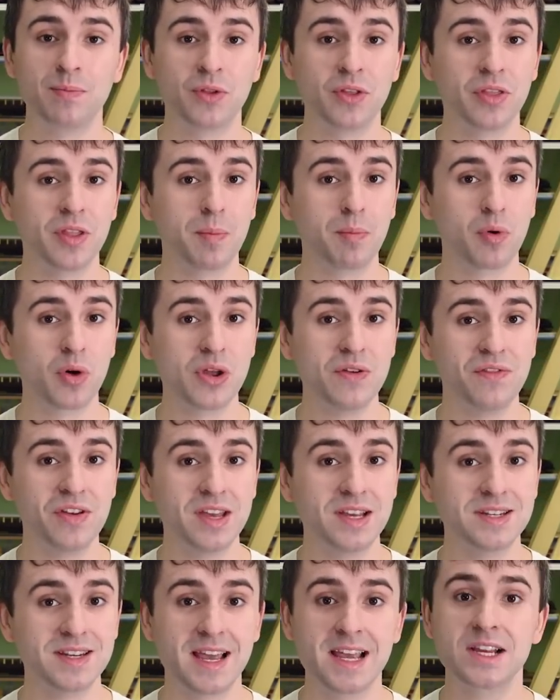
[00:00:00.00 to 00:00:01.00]
than the
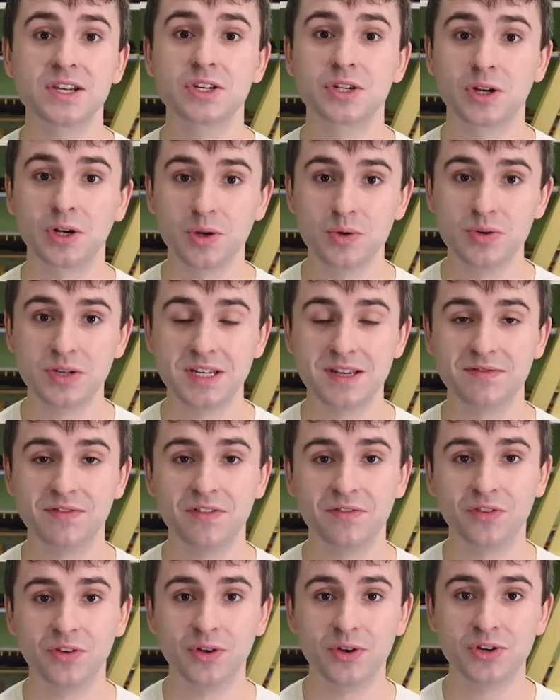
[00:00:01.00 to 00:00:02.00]
previous
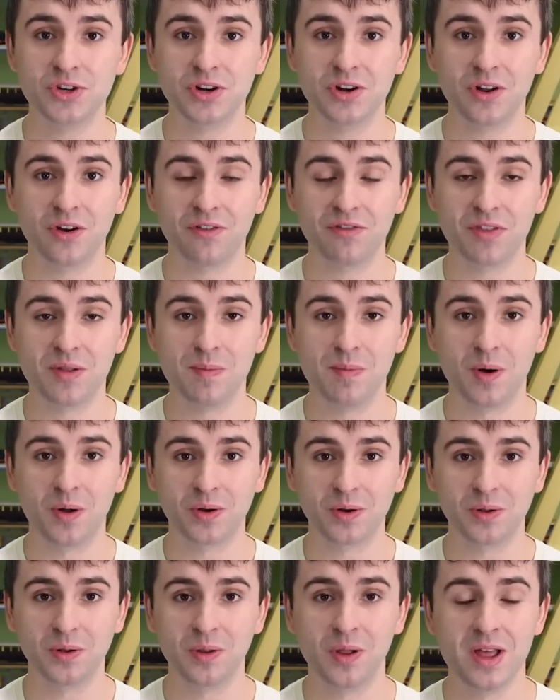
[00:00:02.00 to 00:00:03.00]
exclusive version of the
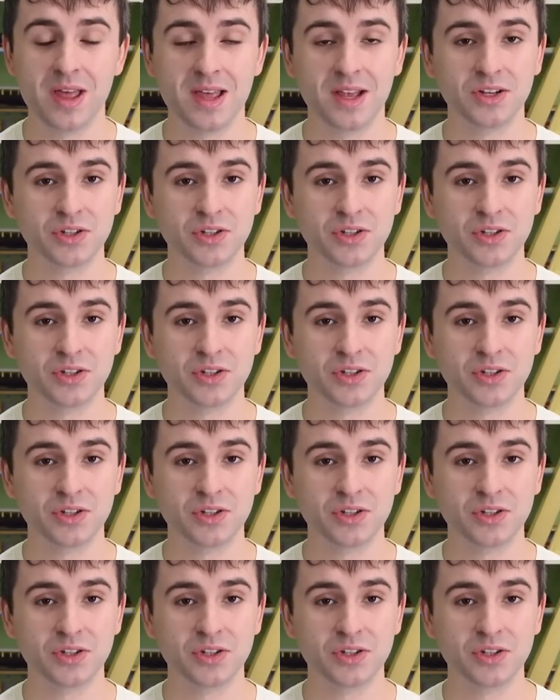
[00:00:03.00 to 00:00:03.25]
model.